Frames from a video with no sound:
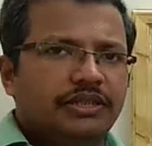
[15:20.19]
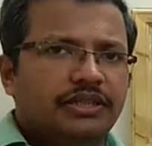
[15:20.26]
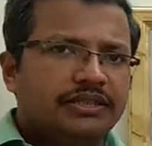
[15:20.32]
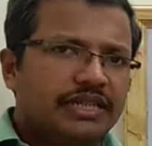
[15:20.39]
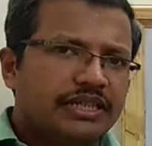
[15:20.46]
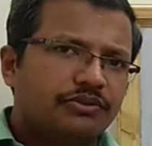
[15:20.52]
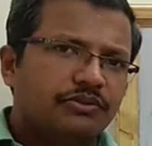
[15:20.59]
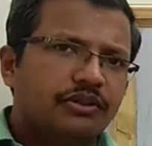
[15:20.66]
It
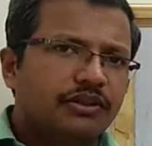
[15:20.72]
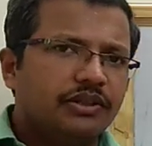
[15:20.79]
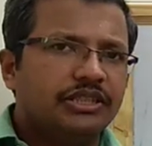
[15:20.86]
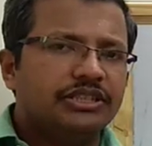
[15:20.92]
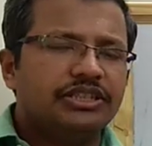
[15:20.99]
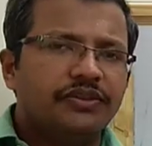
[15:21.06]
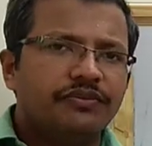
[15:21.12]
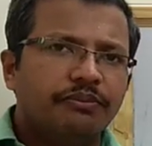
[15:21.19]
is actually
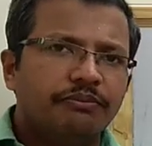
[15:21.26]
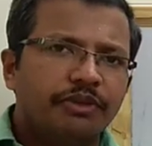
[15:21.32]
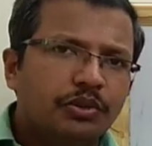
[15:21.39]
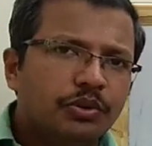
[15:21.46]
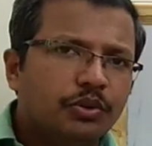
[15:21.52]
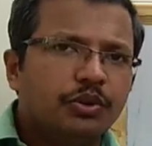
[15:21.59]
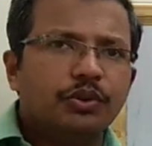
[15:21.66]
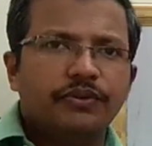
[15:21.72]
released from the
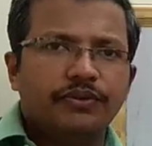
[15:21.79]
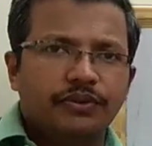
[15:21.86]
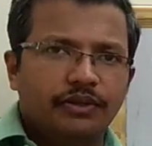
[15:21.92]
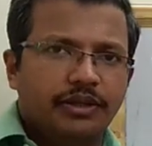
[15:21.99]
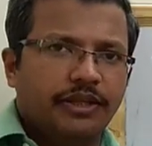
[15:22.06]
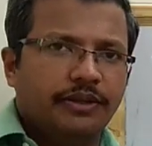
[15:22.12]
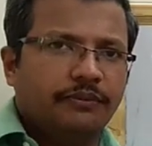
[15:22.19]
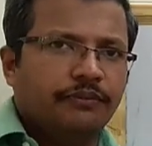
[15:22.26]
glucose
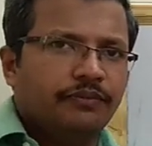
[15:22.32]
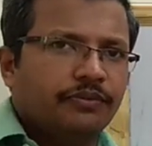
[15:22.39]
only.